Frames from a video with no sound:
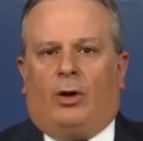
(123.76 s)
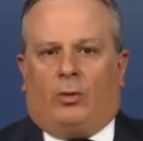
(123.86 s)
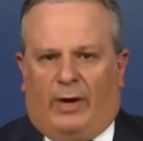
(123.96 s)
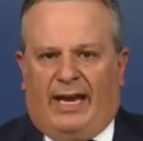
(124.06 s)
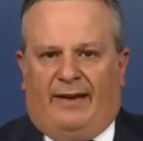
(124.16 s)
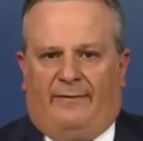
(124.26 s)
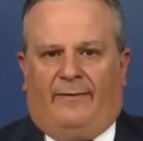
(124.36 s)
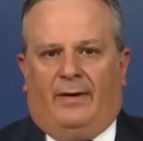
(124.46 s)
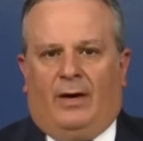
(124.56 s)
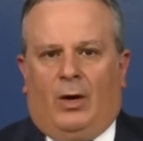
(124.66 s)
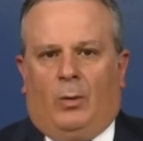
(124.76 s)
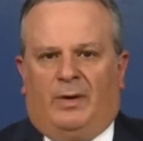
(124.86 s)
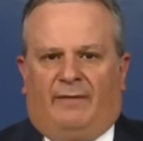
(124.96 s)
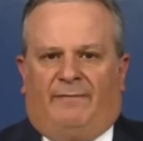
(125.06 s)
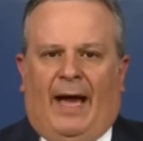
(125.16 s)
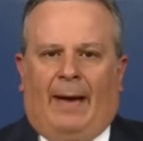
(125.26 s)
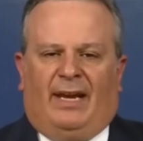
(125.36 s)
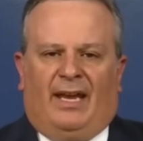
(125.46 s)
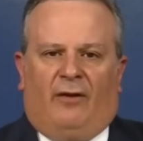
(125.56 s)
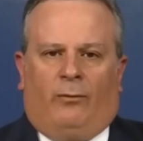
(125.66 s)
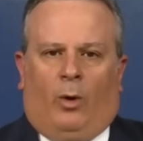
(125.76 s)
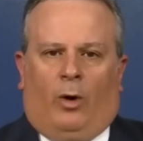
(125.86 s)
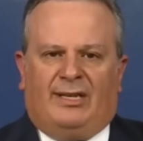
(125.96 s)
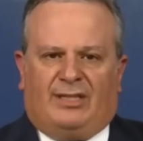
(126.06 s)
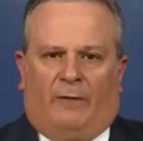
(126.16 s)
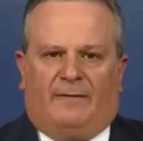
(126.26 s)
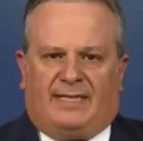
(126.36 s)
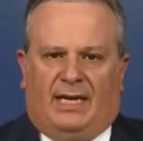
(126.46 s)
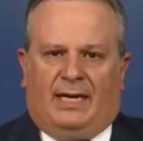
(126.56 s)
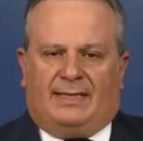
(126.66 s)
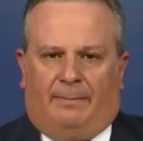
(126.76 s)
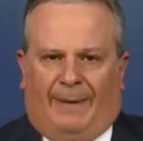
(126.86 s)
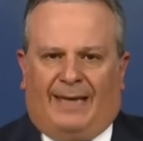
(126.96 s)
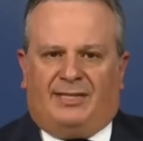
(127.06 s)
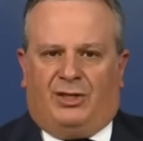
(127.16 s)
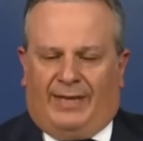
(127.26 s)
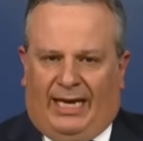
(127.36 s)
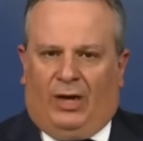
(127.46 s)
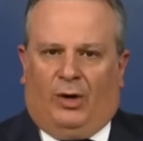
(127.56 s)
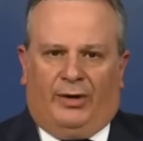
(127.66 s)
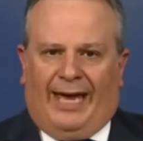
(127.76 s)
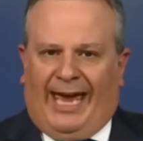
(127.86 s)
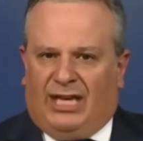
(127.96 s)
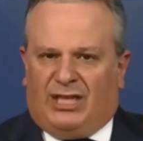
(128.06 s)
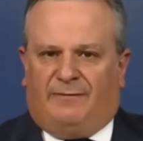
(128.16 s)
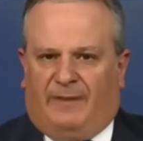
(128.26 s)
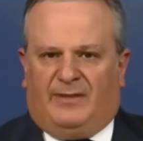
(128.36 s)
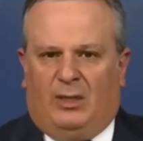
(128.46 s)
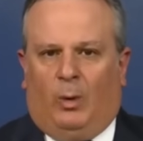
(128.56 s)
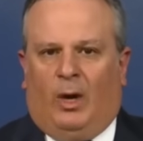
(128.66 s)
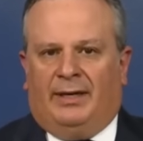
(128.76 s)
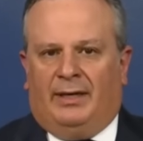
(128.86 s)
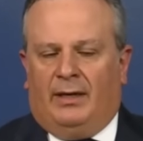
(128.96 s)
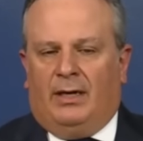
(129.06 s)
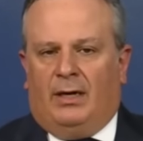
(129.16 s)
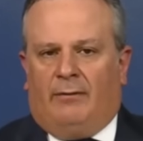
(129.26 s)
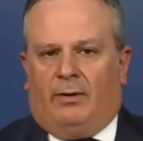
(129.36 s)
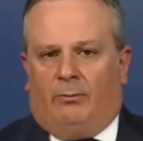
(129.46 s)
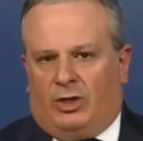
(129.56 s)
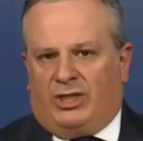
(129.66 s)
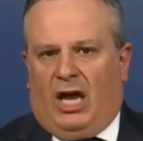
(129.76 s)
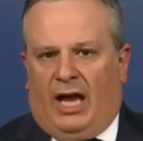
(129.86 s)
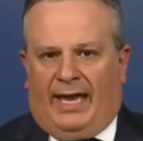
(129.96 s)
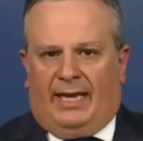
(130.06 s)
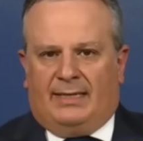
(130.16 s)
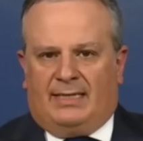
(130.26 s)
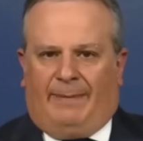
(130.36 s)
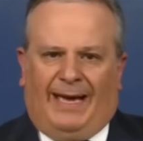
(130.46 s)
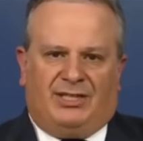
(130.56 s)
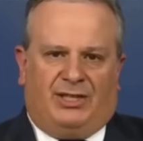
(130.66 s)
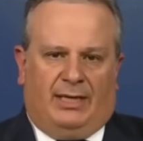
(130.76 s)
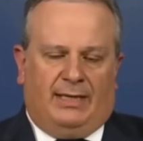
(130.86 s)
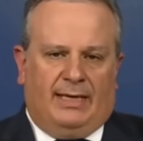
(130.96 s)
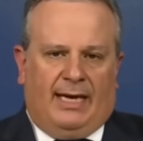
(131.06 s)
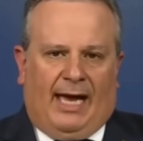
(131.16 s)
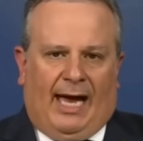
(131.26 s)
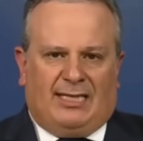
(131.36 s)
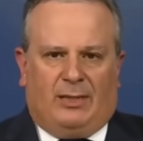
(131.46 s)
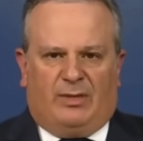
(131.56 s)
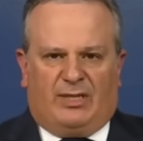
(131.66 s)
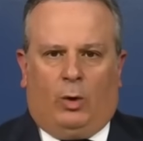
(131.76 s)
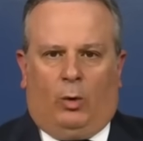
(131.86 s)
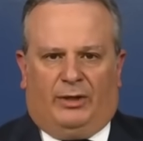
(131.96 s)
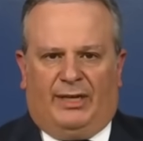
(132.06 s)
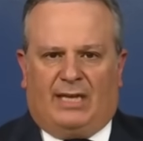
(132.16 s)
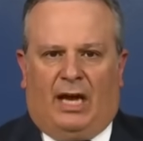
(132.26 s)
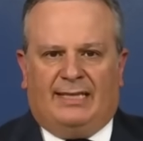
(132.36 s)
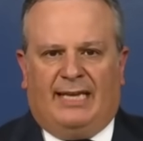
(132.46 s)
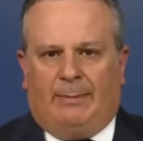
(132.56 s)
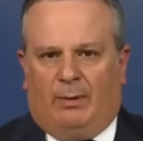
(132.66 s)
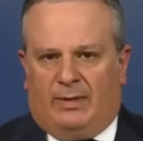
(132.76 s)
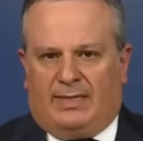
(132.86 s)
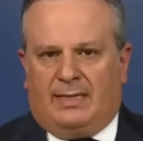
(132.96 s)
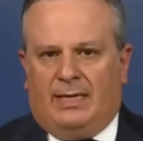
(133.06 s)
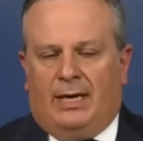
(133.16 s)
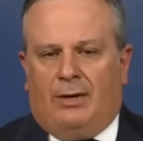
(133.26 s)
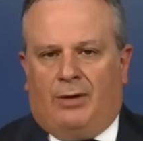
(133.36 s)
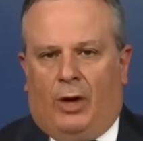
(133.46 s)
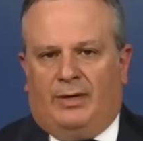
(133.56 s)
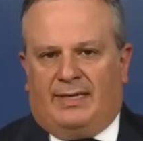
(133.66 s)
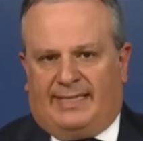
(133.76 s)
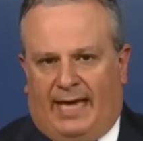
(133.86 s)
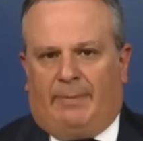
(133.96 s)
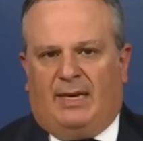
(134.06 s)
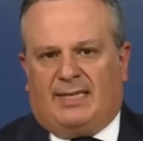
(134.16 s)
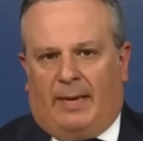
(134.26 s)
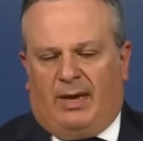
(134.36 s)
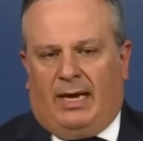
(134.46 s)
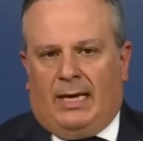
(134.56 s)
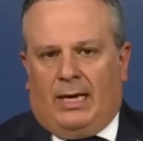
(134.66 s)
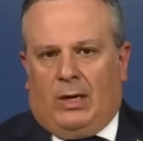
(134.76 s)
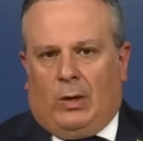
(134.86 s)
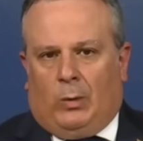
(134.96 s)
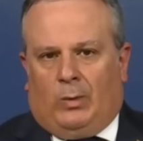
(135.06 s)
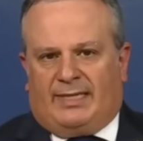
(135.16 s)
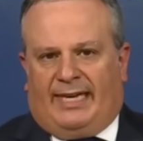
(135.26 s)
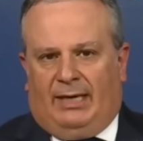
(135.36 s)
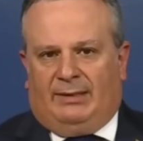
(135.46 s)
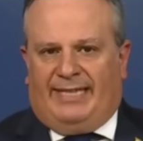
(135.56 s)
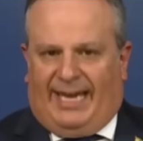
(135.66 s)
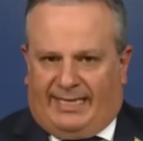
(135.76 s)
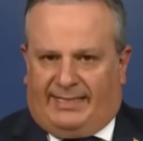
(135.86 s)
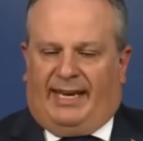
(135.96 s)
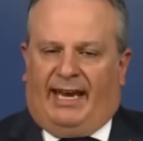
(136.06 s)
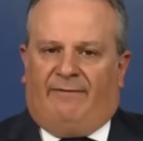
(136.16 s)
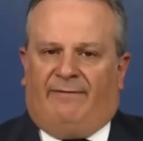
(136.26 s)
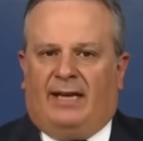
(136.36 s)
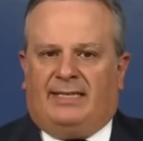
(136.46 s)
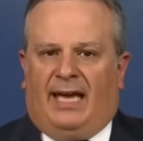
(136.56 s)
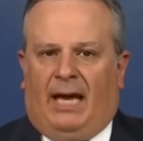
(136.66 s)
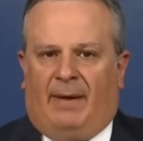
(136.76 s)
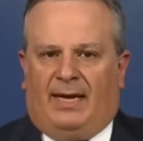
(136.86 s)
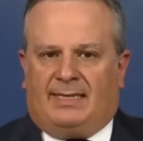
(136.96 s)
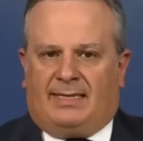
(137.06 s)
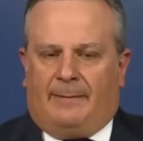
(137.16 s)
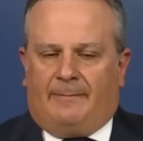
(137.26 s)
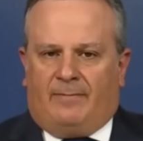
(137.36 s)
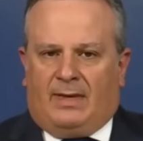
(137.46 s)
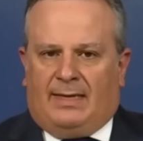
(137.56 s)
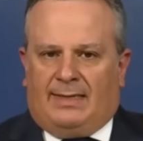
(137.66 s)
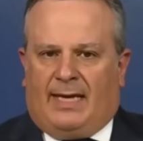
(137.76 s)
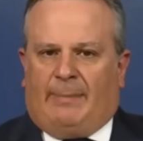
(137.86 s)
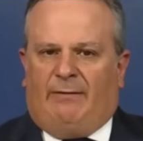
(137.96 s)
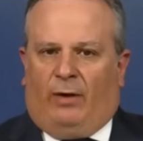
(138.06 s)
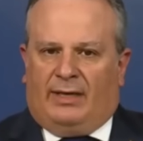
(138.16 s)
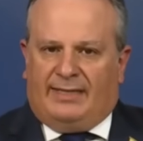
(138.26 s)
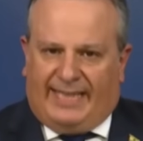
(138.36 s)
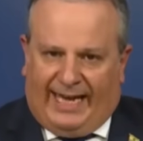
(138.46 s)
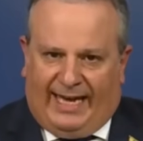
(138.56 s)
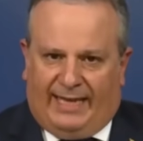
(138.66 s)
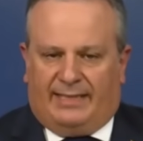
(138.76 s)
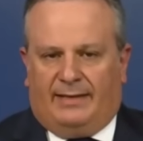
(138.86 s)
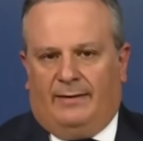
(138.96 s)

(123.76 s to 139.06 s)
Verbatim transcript: grieve with the family of warrant officer Sebastian Eon, age 51, from Russia Iron. Sebastian, as he was called on his ID but was known as Sabi. Sabi was killed yesterday fighting Hamas. Sabi volunteered